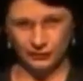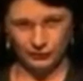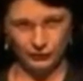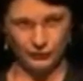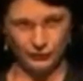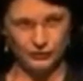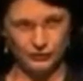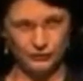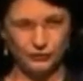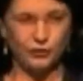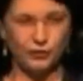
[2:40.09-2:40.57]
and
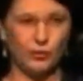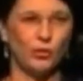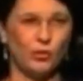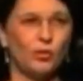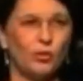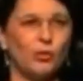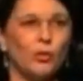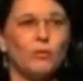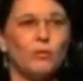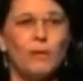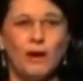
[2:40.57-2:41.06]

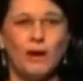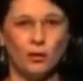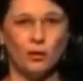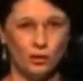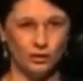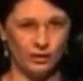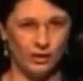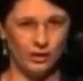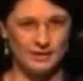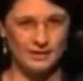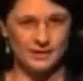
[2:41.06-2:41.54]
useful, or my
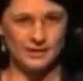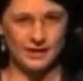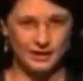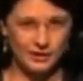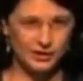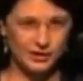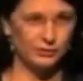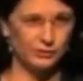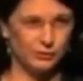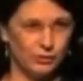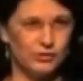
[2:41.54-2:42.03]

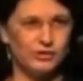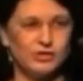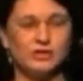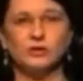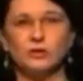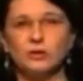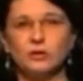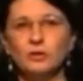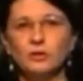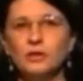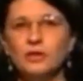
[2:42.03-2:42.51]
organisation will
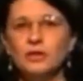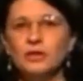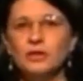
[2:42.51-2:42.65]
still